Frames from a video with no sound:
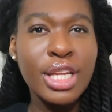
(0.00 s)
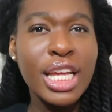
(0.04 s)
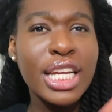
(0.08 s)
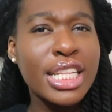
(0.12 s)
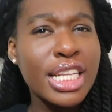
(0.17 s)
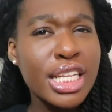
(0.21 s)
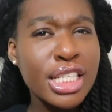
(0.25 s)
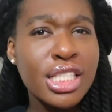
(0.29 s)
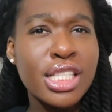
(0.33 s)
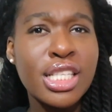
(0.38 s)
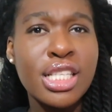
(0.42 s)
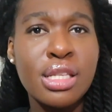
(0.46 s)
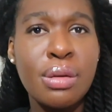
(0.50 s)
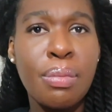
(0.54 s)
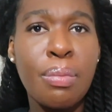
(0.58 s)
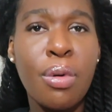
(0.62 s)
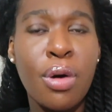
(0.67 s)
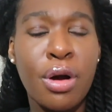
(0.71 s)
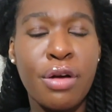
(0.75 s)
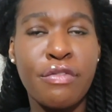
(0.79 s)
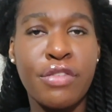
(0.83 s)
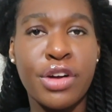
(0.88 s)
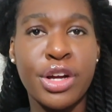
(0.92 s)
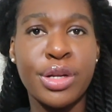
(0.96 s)
this is
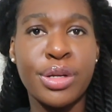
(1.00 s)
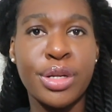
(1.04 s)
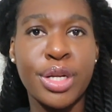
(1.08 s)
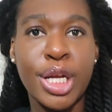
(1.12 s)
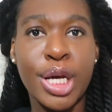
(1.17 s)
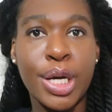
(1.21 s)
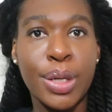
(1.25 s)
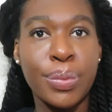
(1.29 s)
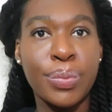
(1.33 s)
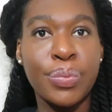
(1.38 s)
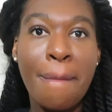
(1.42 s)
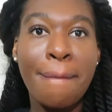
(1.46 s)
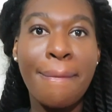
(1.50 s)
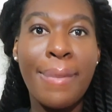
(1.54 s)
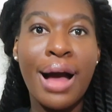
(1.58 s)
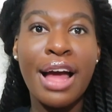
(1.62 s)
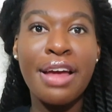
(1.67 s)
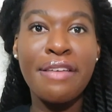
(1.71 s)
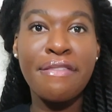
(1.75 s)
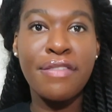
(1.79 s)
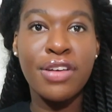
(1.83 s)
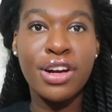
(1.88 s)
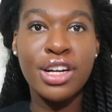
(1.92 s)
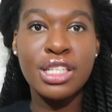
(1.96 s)
important for you to know.
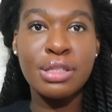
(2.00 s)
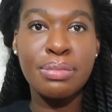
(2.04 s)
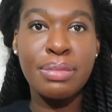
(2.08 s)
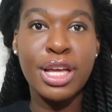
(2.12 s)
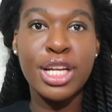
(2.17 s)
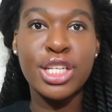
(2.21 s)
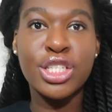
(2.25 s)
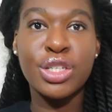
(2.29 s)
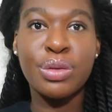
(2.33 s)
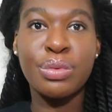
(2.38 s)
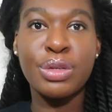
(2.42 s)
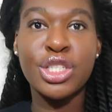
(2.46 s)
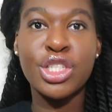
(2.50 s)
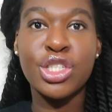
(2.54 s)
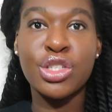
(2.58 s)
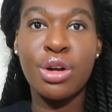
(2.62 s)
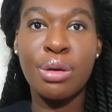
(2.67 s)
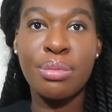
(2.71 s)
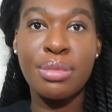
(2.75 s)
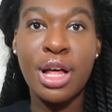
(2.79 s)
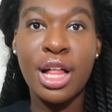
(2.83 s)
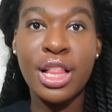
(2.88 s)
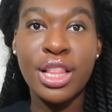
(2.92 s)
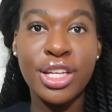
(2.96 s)
My first major, which is
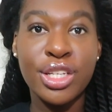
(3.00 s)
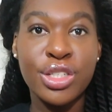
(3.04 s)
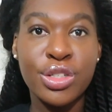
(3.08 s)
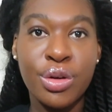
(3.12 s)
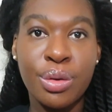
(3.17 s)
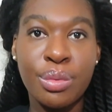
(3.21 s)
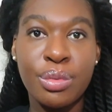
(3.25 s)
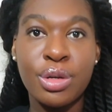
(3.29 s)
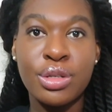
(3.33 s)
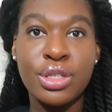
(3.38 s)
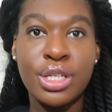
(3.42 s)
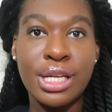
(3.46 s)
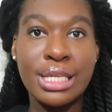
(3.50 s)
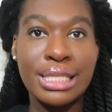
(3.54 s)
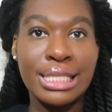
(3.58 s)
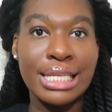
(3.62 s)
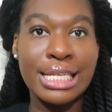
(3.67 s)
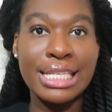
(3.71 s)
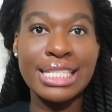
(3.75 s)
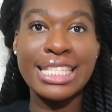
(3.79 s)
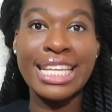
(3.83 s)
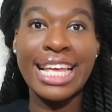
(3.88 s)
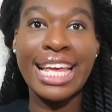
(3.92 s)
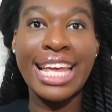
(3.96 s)
criminology and criminal
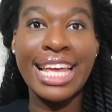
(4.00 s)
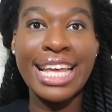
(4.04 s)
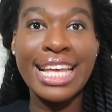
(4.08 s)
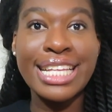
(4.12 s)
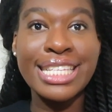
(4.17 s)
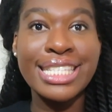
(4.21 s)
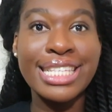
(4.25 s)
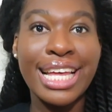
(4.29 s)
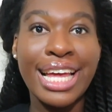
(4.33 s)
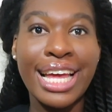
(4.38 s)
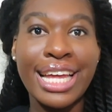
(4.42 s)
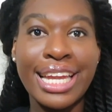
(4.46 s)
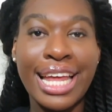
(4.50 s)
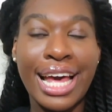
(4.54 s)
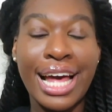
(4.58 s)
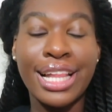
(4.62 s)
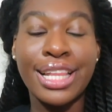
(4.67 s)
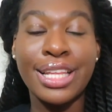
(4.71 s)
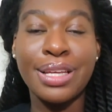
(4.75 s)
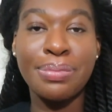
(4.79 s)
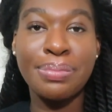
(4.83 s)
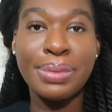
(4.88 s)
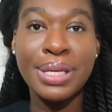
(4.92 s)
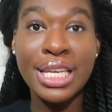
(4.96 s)
justice, is an
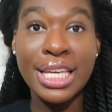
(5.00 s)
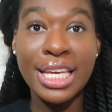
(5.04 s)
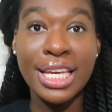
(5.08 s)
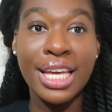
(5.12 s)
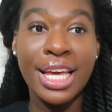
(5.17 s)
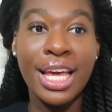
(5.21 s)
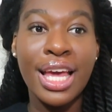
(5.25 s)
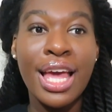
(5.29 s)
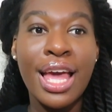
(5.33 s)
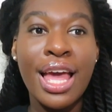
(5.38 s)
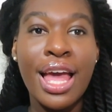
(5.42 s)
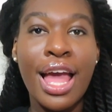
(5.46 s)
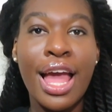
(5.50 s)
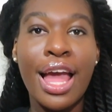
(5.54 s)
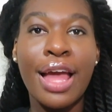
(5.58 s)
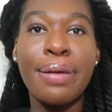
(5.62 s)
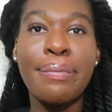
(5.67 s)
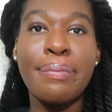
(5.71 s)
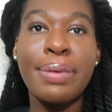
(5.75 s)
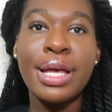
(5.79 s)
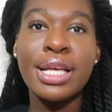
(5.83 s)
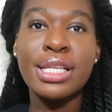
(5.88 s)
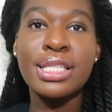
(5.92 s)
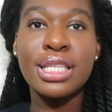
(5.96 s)
LEP.
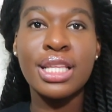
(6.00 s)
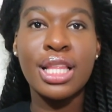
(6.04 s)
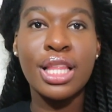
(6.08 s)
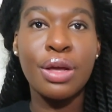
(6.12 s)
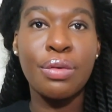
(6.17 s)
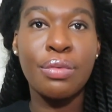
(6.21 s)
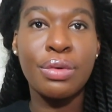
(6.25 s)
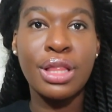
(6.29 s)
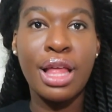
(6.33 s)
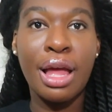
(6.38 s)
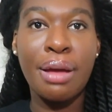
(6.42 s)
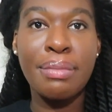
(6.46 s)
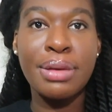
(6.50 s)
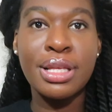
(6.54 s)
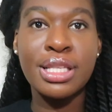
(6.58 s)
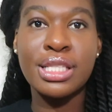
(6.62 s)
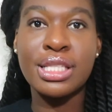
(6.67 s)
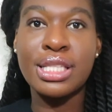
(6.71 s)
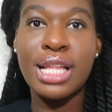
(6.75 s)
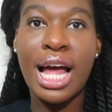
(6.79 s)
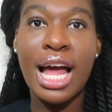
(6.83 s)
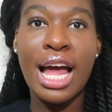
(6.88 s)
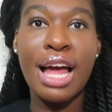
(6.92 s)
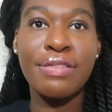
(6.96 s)
And basically what that means
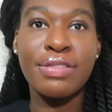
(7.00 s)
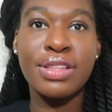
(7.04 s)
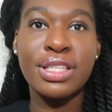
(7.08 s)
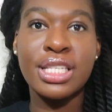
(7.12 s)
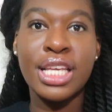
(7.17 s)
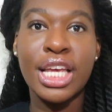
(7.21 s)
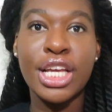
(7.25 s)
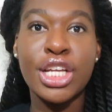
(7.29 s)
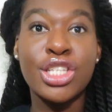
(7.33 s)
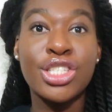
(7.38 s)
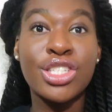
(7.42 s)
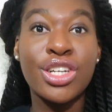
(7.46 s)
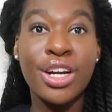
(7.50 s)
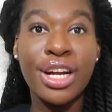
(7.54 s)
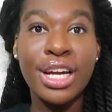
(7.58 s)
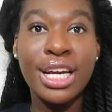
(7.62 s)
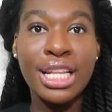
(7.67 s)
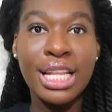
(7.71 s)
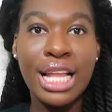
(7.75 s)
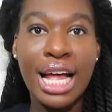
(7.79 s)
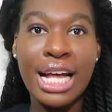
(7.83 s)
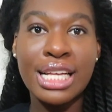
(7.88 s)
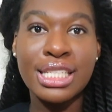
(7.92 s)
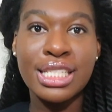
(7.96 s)
is that I have to take certain
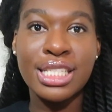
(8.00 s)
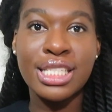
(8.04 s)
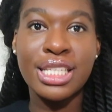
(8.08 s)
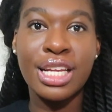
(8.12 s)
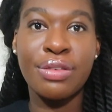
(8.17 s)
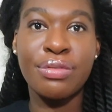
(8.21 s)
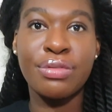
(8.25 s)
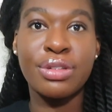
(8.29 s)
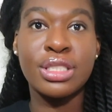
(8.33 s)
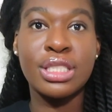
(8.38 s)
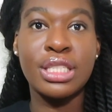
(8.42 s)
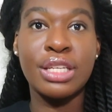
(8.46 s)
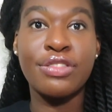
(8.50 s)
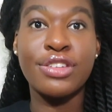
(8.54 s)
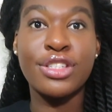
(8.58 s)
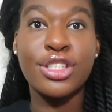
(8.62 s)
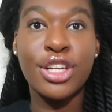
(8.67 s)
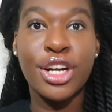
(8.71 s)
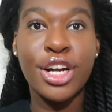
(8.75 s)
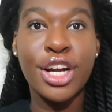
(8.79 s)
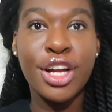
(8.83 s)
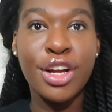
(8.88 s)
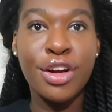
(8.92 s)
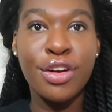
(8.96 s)
classes and receive a
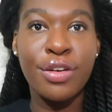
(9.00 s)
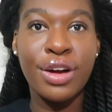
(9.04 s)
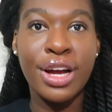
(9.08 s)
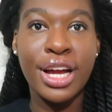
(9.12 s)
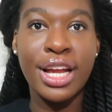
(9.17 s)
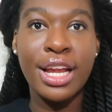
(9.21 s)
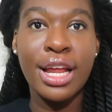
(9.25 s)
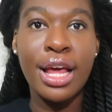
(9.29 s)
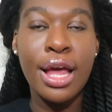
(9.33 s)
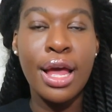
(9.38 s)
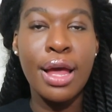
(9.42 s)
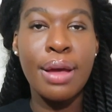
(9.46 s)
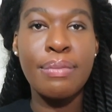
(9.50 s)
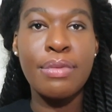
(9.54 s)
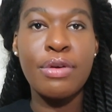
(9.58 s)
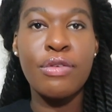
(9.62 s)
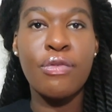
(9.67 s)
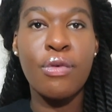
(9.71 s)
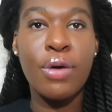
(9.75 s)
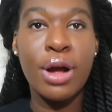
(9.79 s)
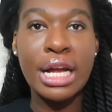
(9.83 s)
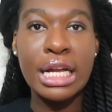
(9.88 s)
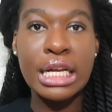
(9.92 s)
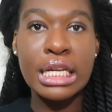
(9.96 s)
certain grade
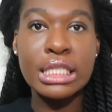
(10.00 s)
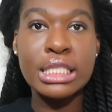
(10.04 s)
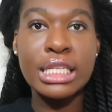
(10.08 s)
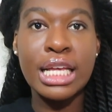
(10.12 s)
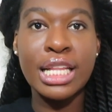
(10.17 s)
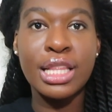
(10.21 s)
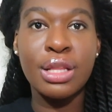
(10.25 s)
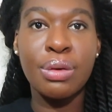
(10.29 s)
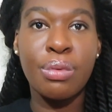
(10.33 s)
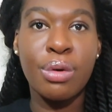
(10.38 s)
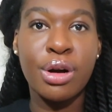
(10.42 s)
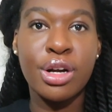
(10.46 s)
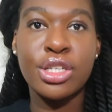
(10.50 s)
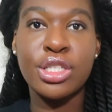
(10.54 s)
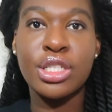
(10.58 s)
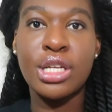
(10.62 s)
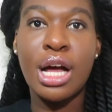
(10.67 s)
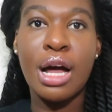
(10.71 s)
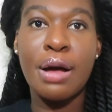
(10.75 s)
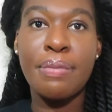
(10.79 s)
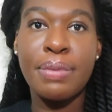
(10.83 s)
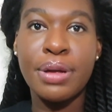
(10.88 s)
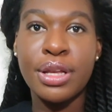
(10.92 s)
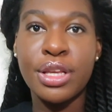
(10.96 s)
before I can attend the
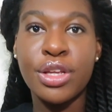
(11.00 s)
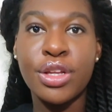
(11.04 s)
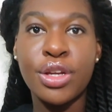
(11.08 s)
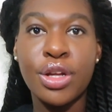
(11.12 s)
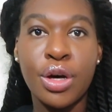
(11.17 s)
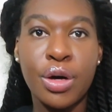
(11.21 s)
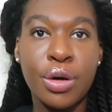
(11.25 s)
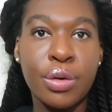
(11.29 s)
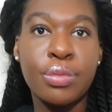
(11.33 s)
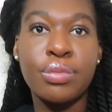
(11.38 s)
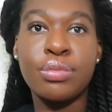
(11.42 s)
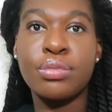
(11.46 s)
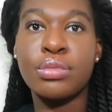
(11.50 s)
workshop and, you know,